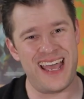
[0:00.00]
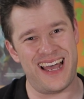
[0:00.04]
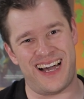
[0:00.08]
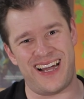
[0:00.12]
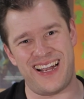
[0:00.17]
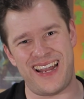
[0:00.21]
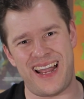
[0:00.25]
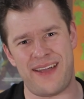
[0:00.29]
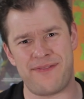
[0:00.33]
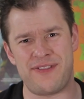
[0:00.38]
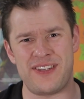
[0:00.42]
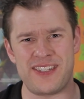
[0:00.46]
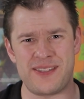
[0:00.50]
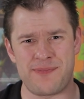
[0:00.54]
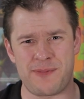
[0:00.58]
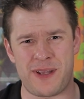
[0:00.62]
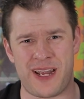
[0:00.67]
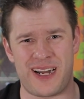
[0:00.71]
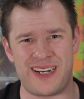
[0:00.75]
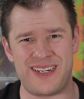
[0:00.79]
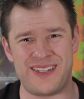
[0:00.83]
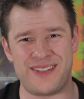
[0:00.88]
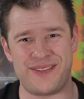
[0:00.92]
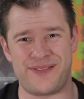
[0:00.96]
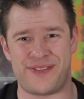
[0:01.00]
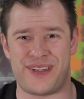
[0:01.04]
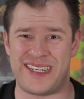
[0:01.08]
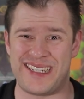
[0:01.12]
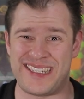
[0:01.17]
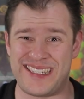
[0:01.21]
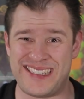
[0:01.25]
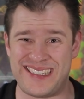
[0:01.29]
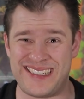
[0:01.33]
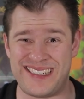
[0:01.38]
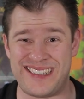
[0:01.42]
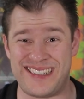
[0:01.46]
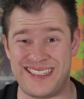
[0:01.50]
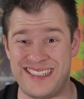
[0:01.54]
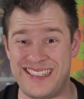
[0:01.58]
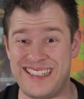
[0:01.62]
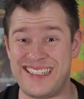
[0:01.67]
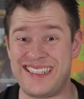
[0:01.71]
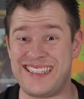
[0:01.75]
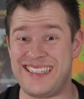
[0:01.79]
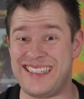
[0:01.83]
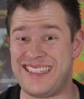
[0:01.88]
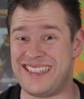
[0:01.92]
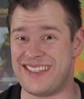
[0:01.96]
I have this kind of
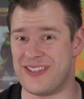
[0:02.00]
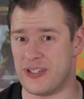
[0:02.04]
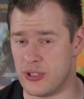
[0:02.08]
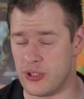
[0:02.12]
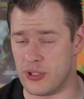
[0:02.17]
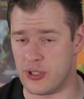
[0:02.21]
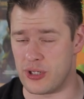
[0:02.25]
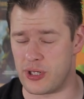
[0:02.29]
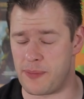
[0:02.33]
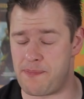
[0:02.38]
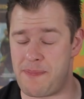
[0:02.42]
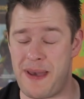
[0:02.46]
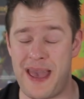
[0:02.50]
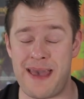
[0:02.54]
niggling irk,